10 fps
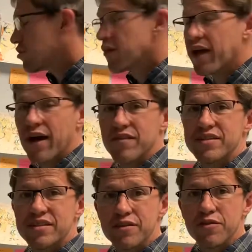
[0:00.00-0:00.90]
they have a
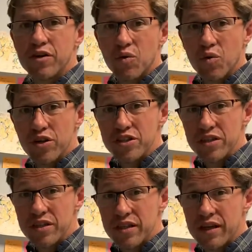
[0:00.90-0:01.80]
different
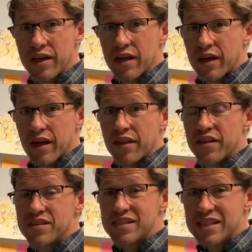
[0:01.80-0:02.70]
origin. The
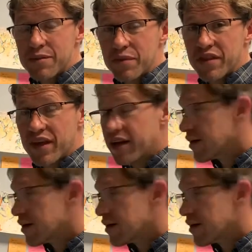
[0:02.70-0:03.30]
sympathetic